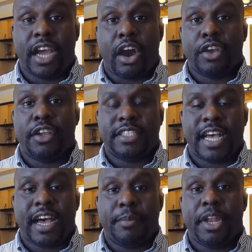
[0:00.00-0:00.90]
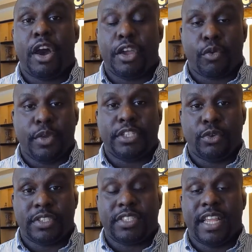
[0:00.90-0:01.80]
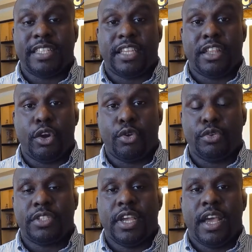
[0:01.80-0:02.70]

all your time, and all your resources into those